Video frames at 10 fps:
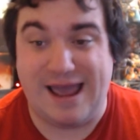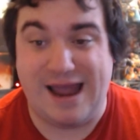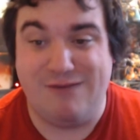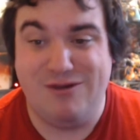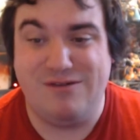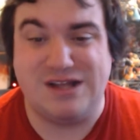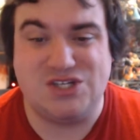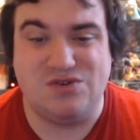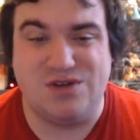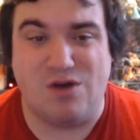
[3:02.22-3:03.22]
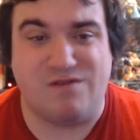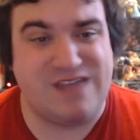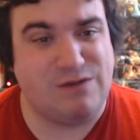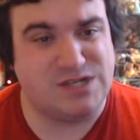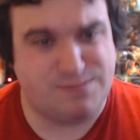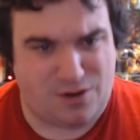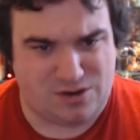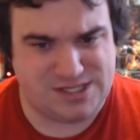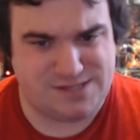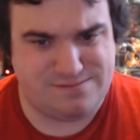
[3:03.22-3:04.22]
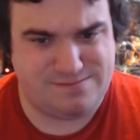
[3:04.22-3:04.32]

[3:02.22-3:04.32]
and we'll let you know if they respond.